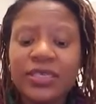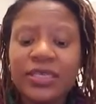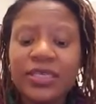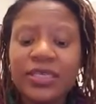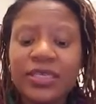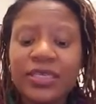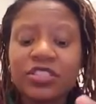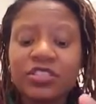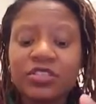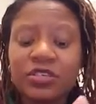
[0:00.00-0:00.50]

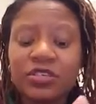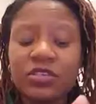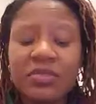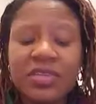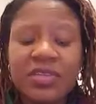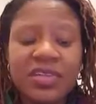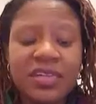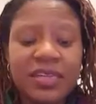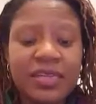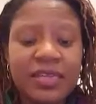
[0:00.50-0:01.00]

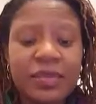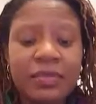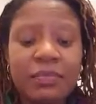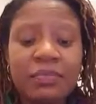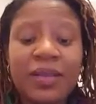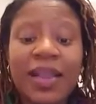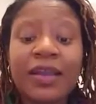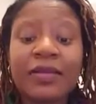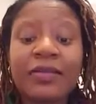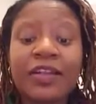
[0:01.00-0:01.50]
indiscriminately.
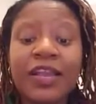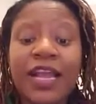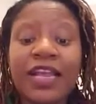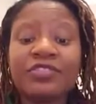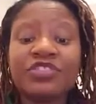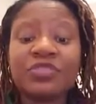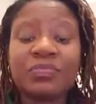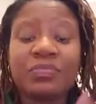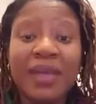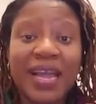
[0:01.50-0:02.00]
Black
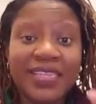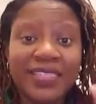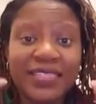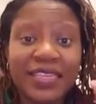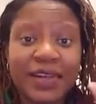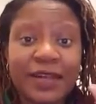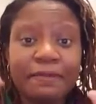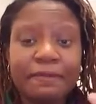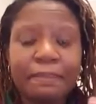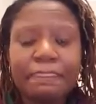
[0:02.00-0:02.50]
Lives
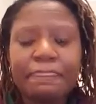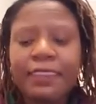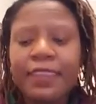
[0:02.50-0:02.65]
Matter.